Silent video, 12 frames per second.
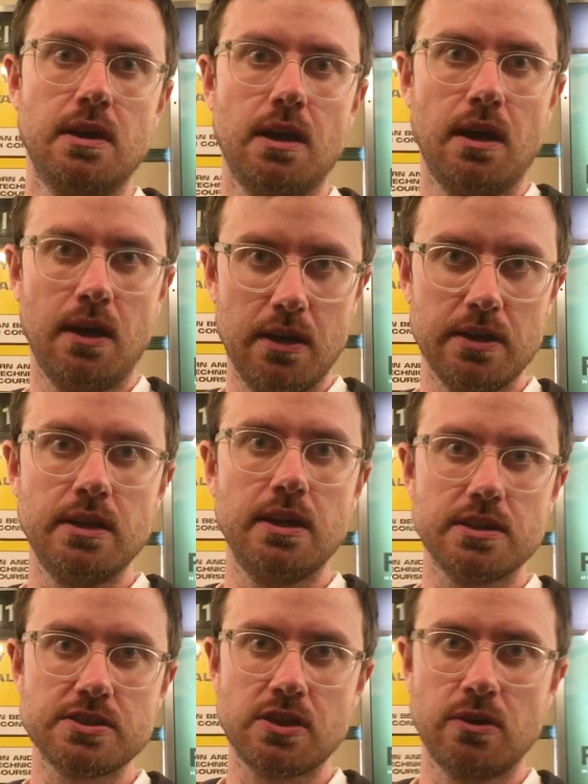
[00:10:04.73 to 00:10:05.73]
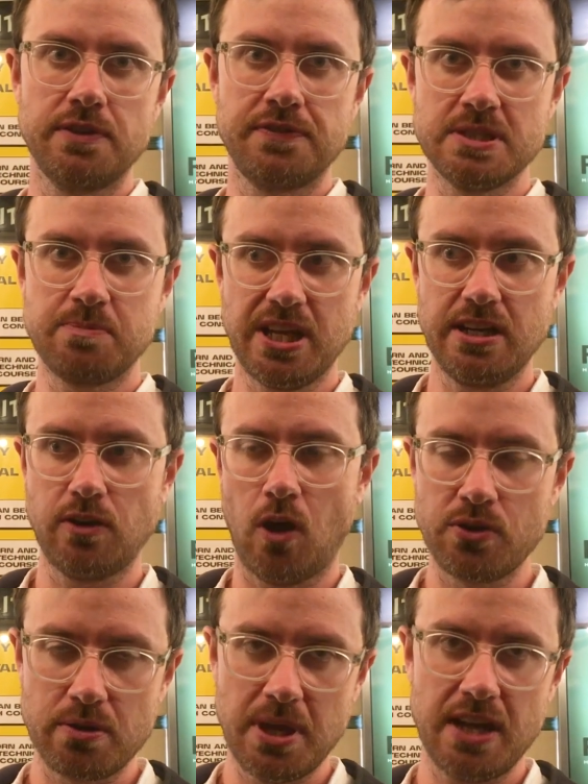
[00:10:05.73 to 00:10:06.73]
Oh, yeah. So if he's been on
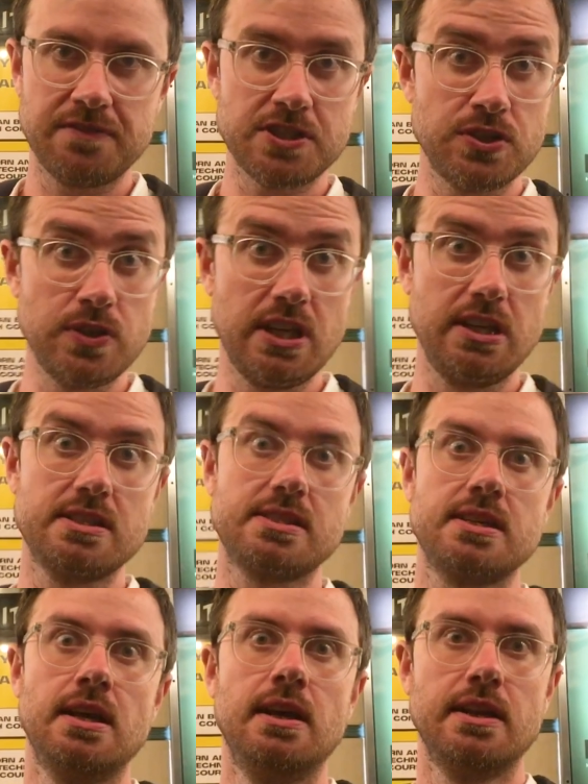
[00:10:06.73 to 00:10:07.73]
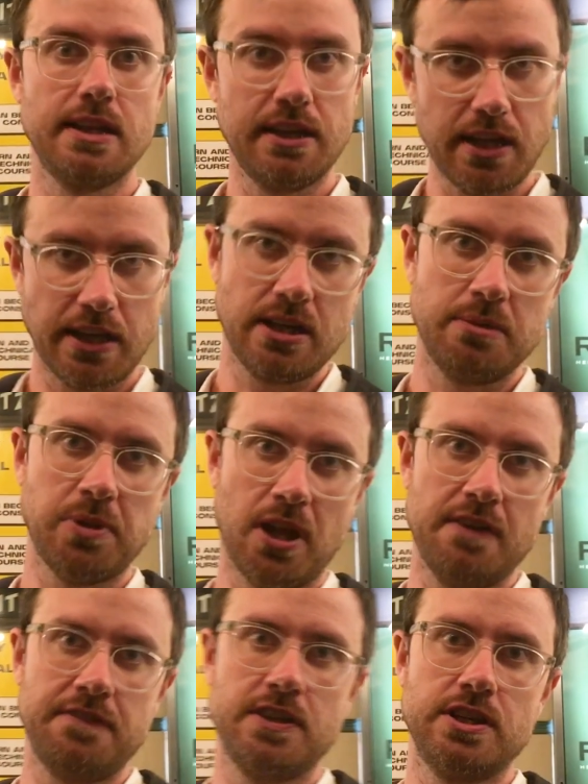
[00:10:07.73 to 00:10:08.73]
remand for 2 years, then they can
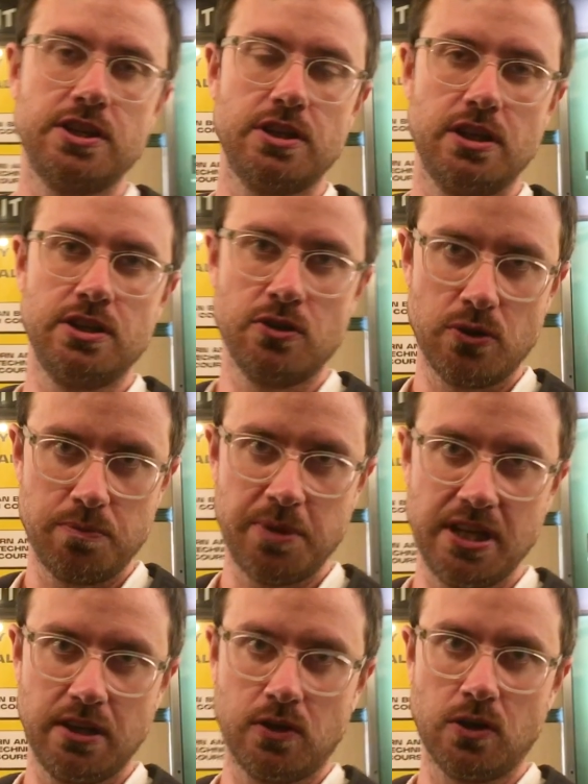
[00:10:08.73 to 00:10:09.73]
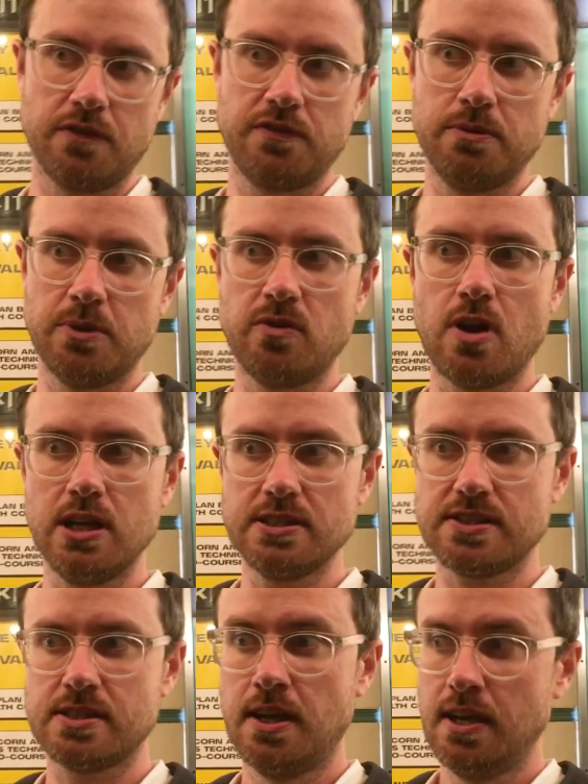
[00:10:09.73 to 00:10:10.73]
apply for the European Court of Human Rights.
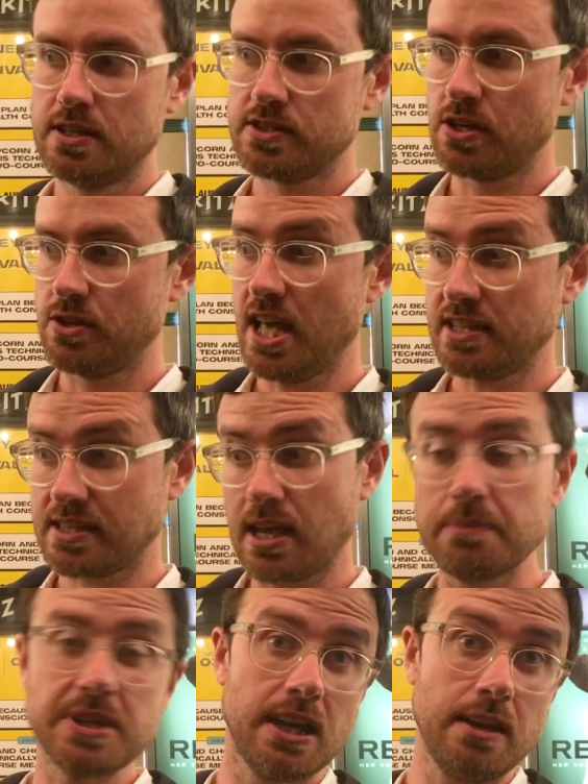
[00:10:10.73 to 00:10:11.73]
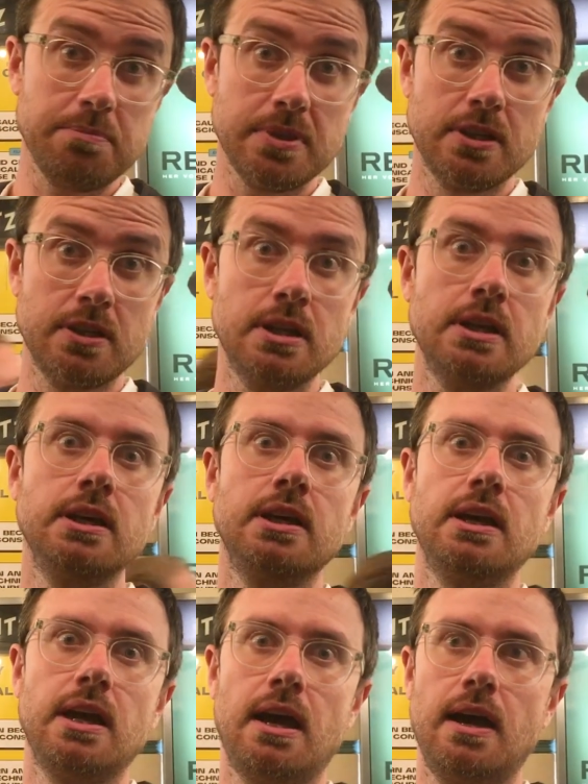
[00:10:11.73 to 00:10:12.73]
So that's coming up,
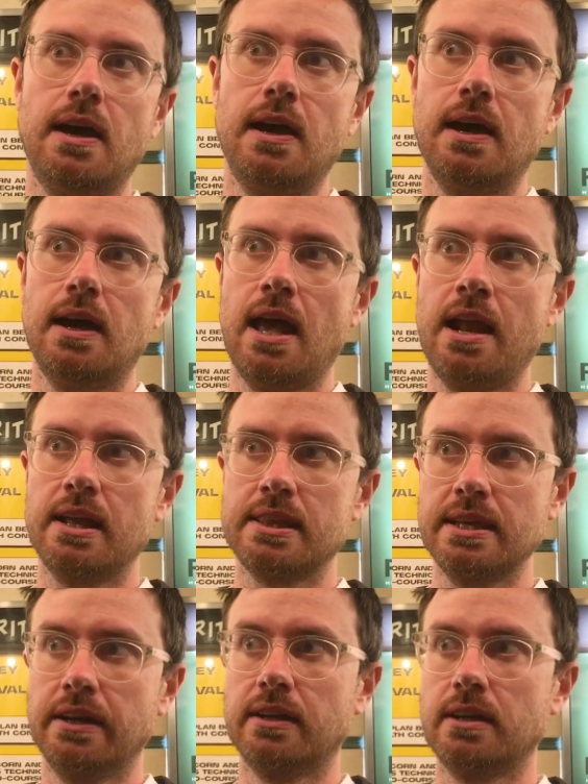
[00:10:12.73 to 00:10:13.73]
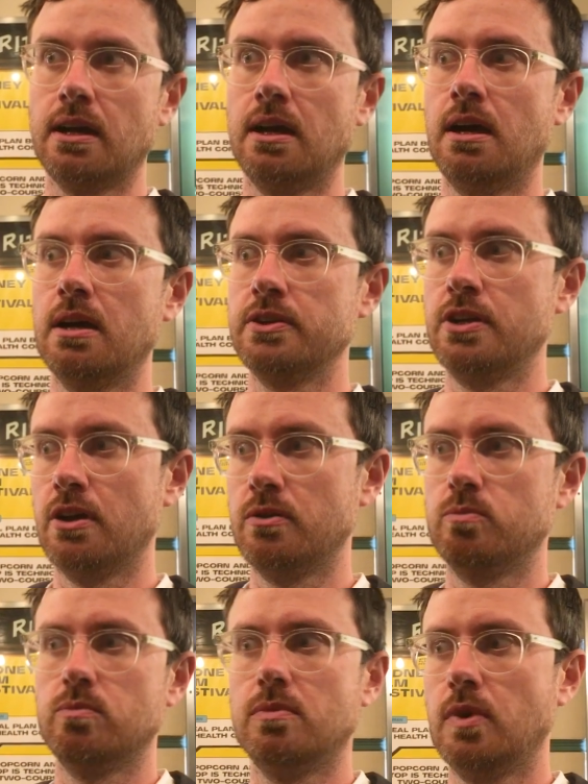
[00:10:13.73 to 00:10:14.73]
and I think
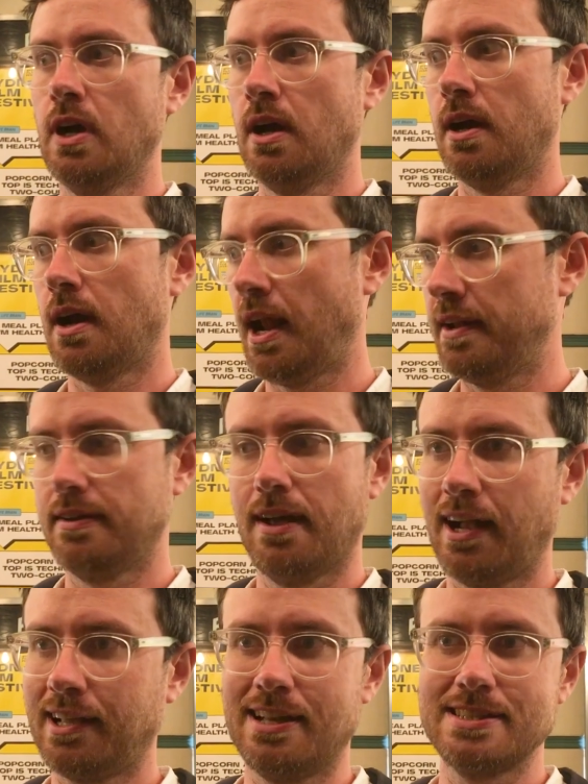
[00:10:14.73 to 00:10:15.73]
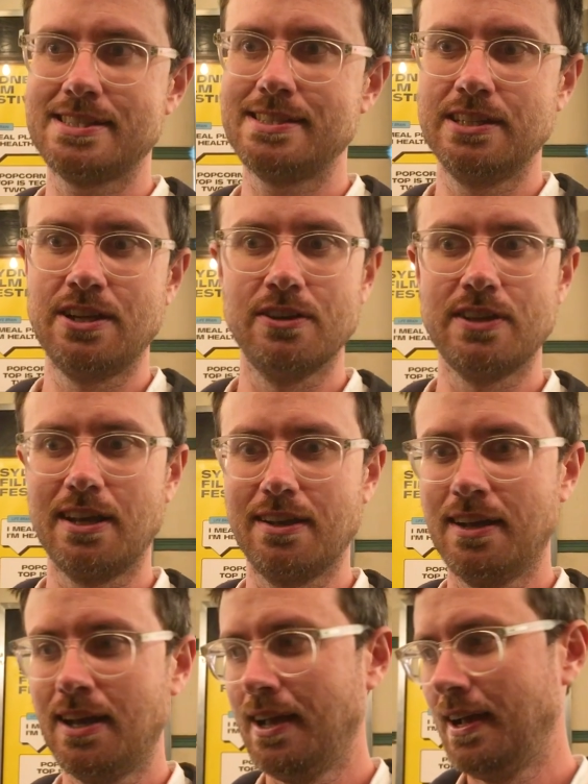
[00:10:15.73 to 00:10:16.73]
I
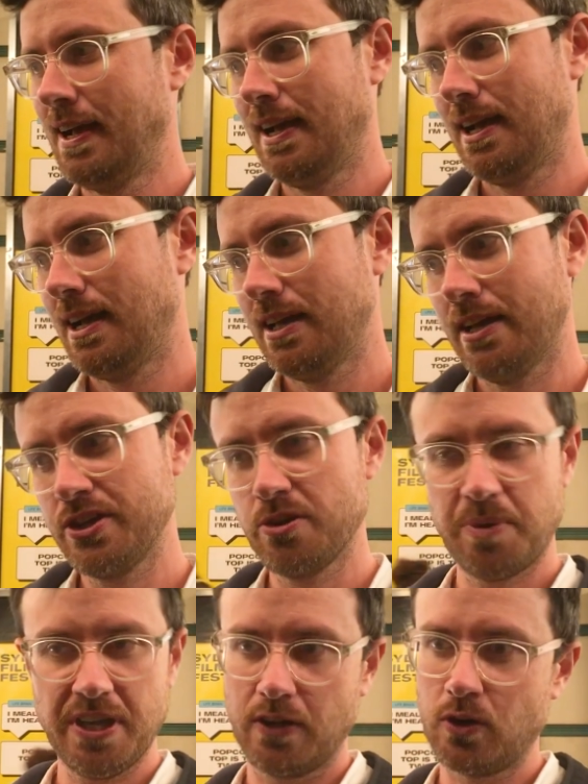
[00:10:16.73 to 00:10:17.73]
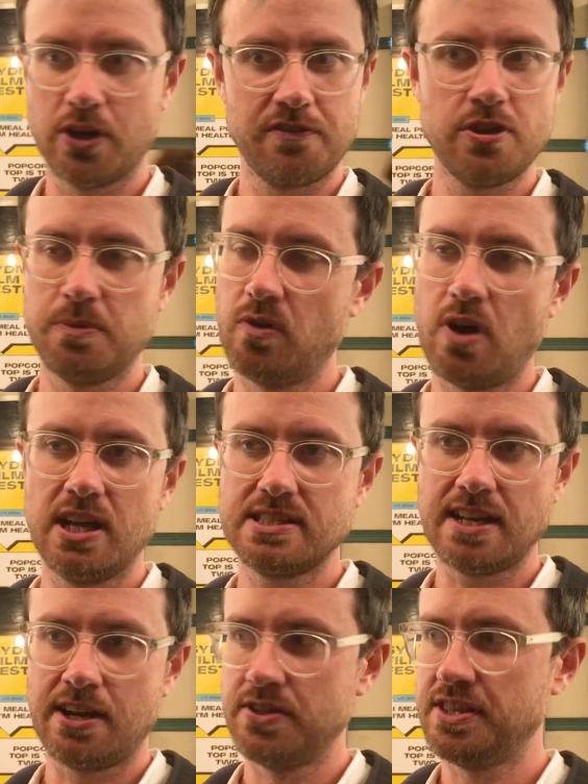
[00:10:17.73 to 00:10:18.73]
can't, the European Court of Human Rights,
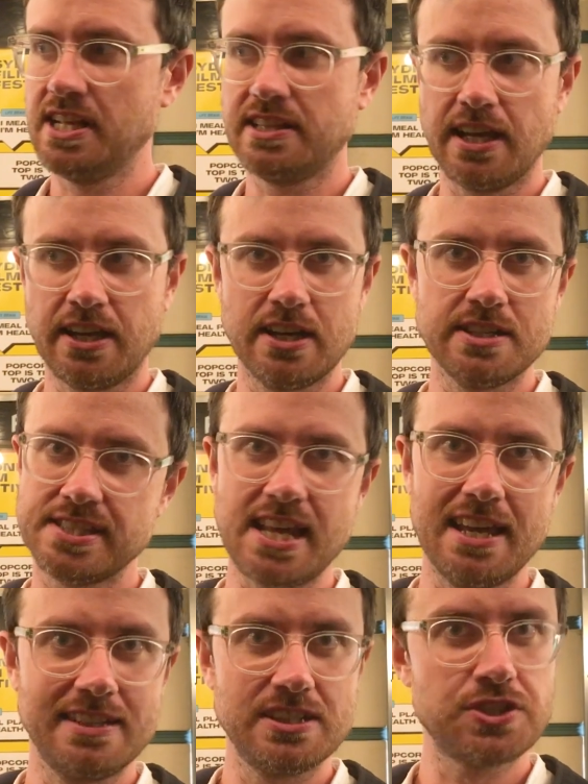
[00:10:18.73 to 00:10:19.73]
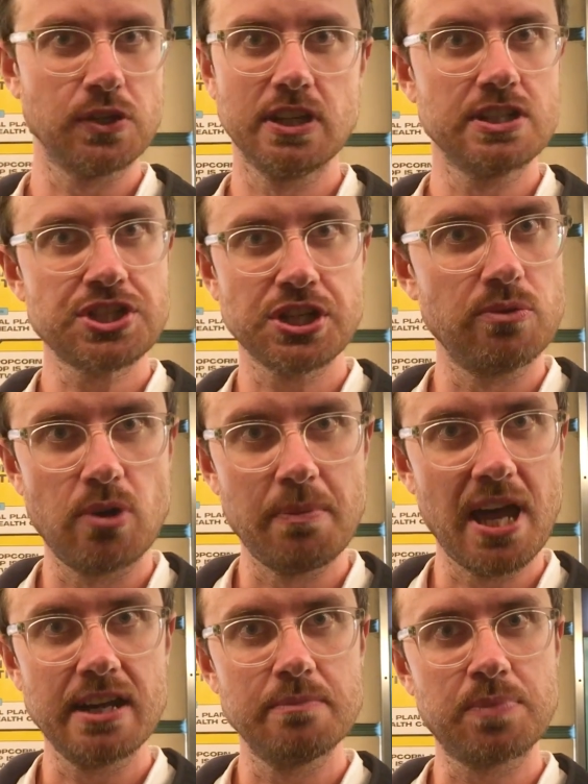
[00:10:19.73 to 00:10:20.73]
I don't think they're going to say that Julian should
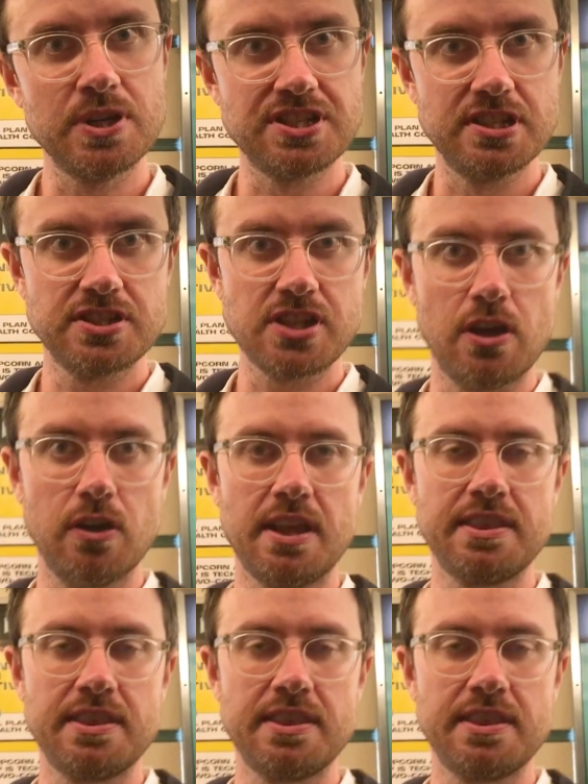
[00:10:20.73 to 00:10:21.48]
remain in prison. So